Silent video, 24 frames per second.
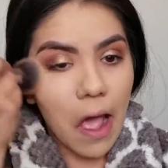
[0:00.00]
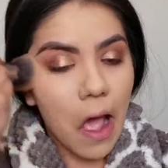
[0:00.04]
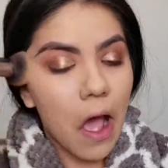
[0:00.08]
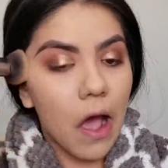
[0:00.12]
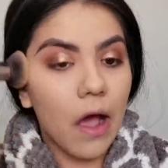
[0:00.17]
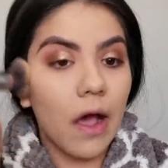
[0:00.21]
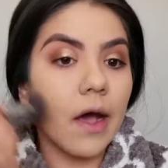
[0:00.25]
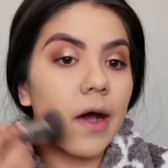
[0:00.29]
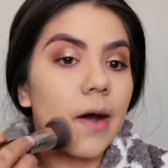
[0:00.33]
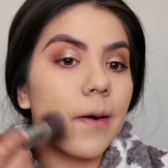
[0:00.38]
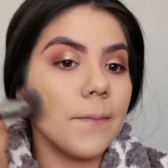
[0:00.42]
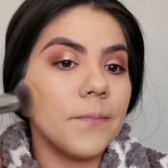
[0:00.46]

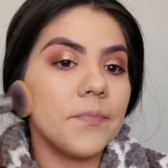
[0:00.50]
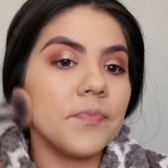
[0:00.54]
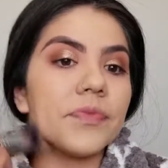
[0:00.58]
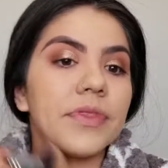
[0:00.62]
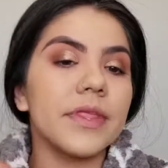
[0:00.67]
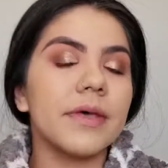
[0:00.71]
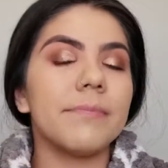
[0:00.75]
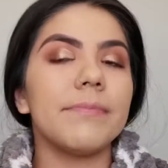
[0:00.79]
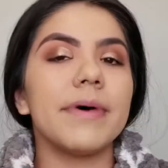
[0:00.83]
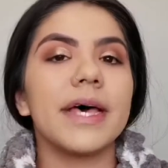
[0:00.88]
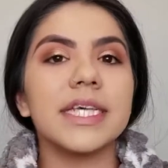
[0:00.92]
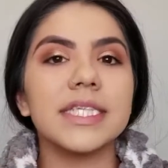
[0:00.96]

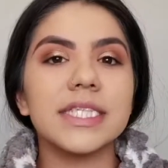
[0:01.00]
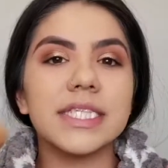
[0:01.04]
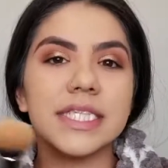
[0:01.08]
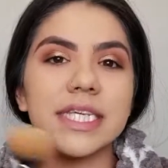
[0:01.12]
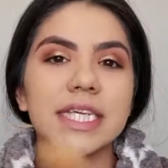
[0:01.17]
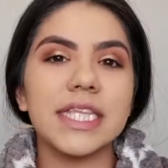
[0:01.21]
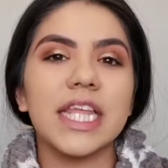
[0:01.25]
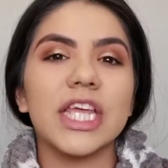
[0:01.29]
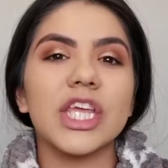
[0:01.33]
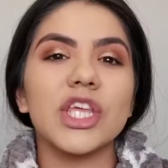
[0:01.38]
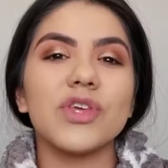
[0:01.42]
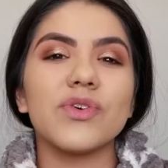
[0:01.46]
the best
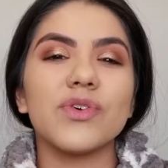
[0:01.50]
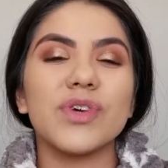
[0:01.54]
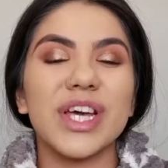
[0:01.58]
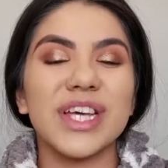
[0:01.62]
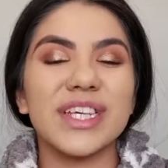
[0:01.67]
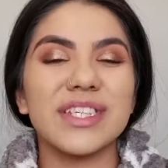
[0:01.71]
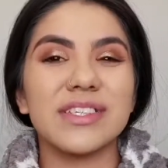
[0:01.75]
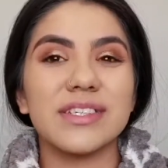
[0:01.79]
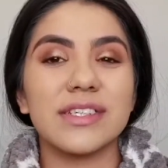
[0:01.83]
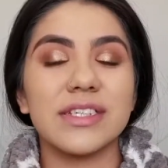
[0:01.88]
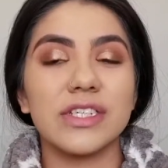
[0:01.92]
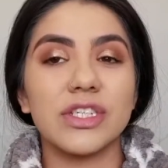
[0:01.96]
thing that you
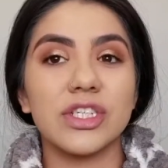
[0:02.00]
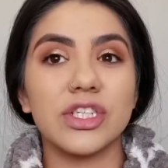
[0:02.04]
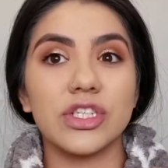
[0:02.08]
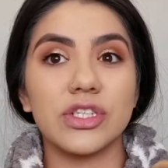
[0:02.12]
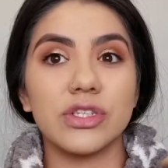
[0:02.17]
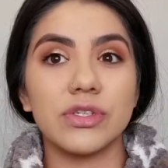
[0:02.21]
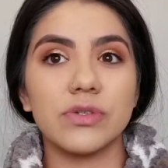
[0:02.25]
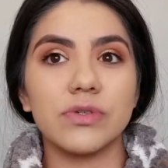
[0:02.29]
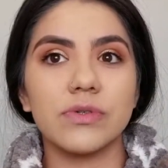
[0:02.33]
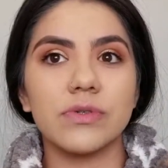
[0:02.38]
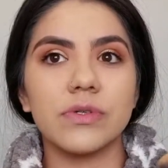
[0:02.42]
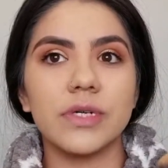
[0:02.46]
guys can
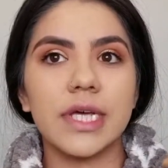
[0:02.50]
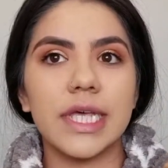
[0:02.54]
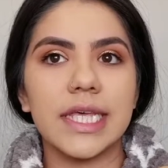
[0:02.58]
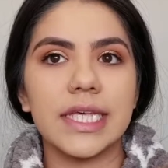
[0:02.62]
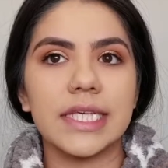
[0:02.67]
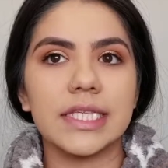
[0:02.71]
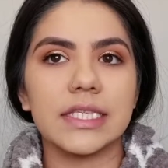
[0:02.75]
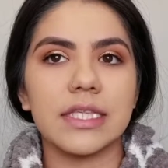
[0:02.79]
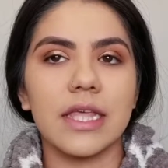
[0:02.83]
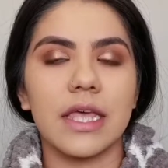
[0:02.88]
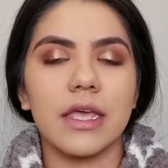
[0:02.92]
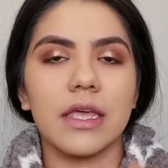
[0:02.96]
do
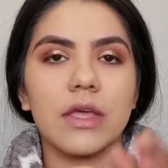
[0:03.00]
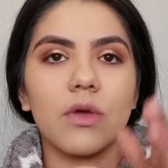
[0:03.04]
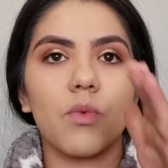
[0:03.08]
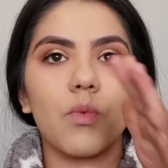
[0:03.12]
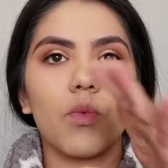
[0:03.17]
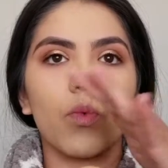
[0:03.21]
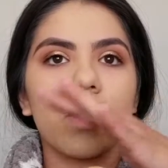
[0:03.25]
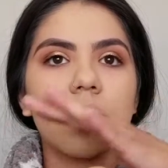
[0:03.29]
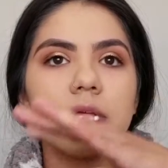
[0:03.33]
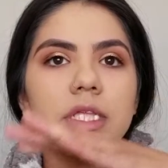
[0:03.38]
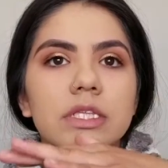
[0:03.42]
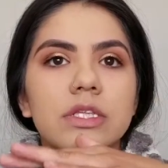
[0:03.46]
is, like,
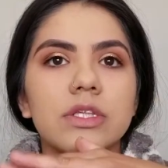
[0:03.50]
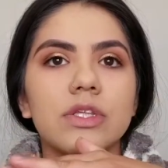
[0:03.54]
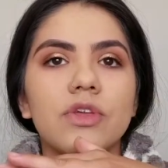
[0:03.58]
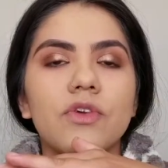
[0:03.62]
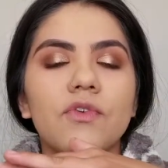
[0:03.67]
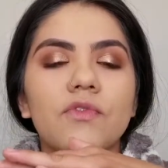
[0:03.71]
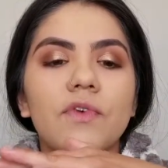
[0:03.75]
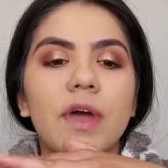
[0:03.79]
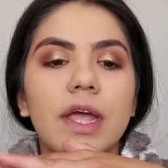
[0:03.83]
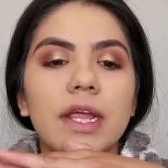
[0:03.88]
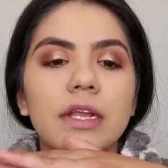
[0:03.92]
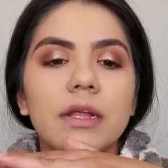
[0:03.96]
when you
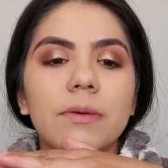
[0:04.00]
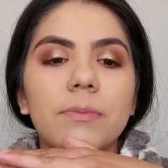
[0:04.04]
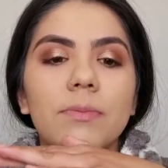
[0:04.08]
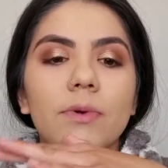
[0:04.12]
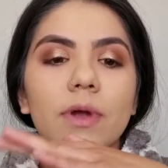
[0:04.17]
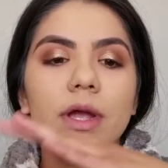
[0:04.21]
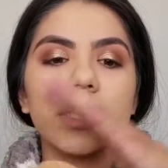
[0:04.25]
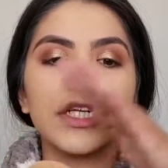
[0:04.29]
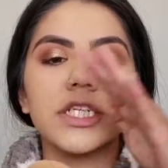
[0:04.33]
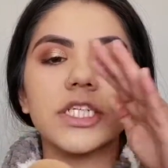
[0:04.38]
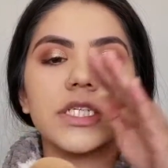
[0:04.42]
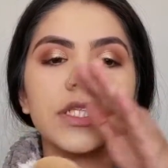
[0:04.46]
find a
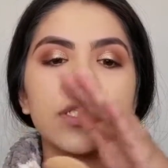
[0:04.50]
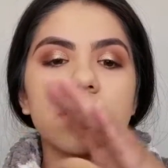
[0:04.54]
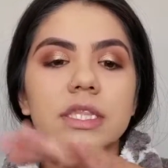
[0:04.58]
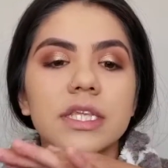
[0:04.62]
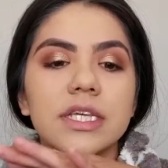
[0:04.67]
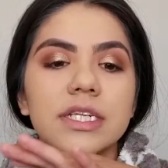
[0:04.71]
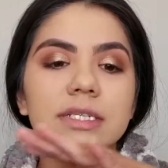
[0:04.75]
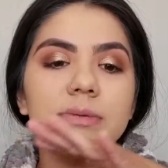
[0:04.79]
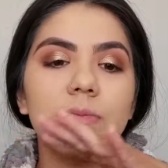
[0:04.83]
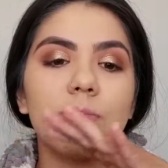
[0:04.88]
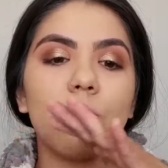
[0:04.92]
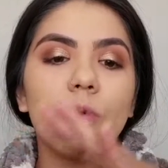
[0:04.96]
brush,
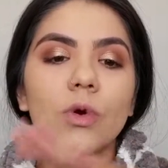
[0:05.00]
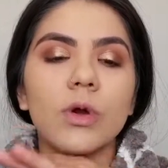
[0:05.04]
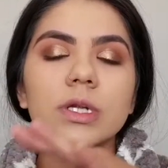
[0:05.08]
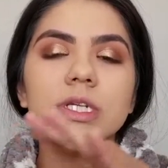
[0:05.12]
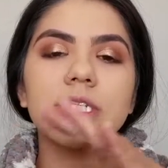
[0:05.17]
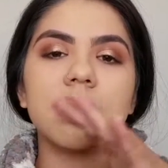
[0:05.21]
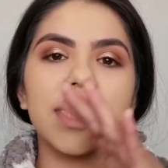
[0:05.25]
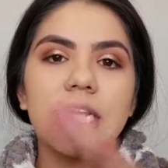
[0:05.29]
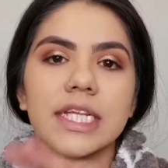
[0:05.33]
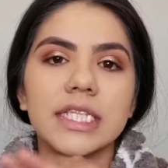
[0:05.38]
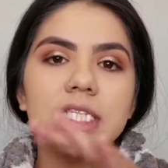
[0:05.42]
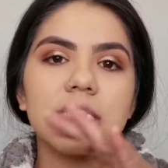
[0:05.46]
the more
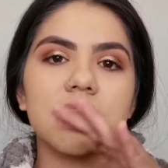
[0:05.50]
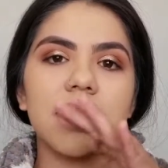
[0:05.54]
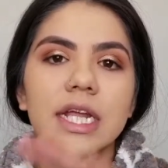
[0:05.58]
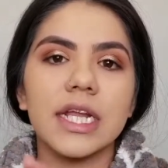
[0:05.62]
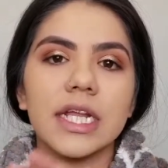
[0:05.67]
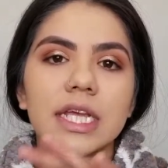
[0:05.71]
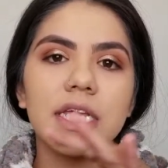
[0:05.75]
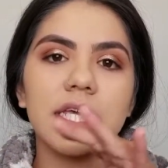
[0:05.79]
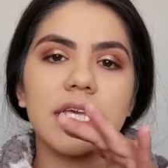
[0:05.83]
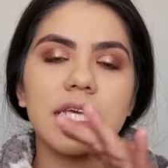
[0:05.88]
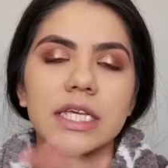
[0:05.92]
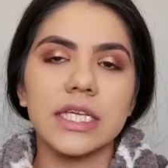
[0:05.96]
dense that
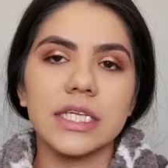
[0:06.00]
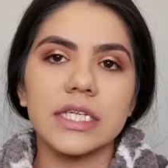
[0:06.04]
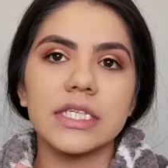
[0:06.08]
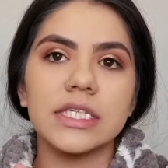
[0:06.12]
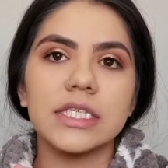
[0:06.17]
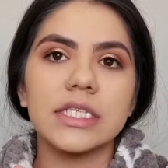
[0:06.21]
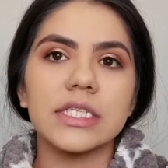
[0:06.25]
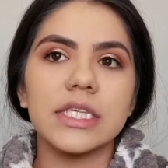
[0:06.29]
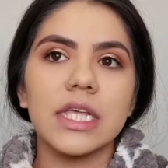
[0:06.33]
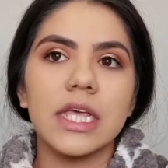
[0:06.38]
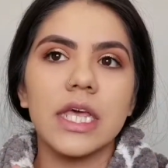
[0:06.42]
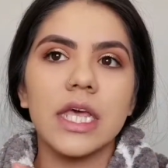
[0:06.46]
it is,